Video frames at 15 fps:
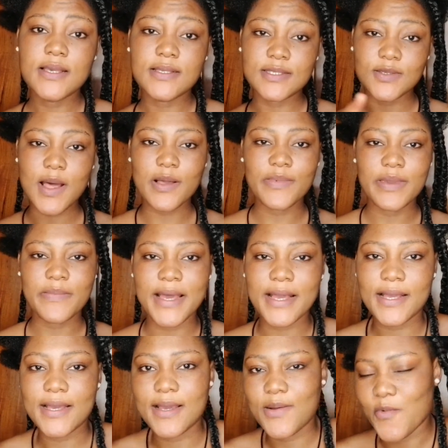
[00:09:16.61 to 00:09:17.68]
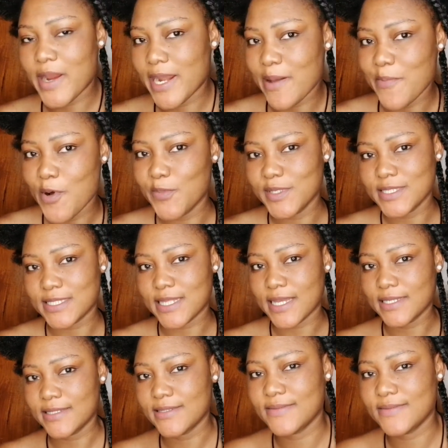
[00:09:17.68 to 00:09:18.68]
so I'll be back when I'm almost done.